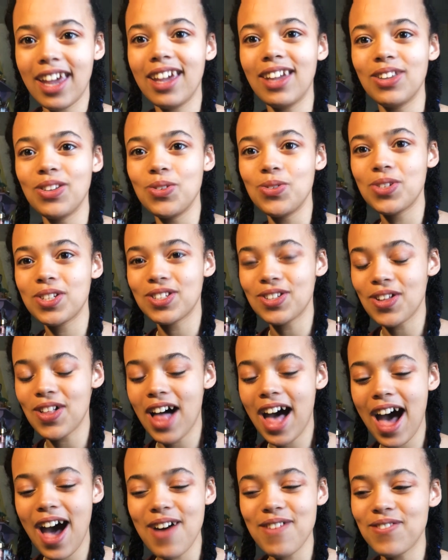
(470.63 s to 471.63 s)
You still
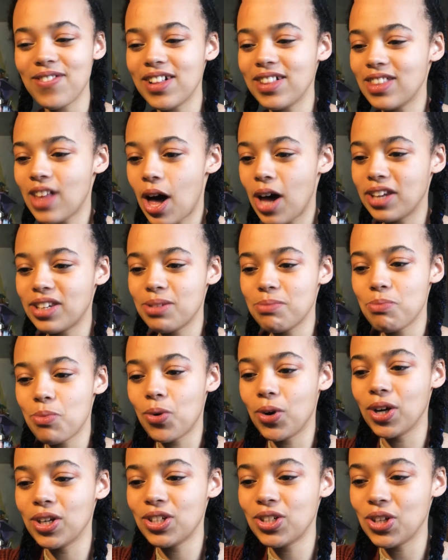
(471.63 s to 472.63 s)
have a lot
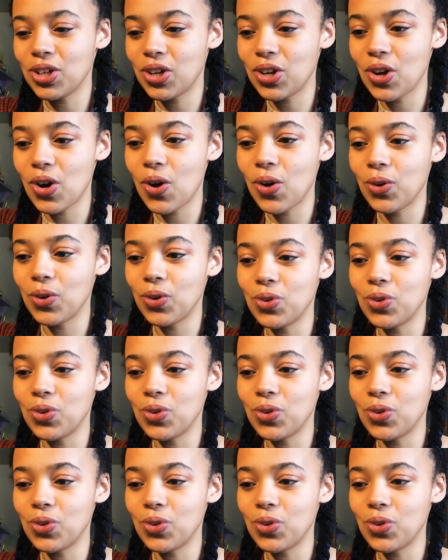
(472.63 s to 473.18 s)
more to go.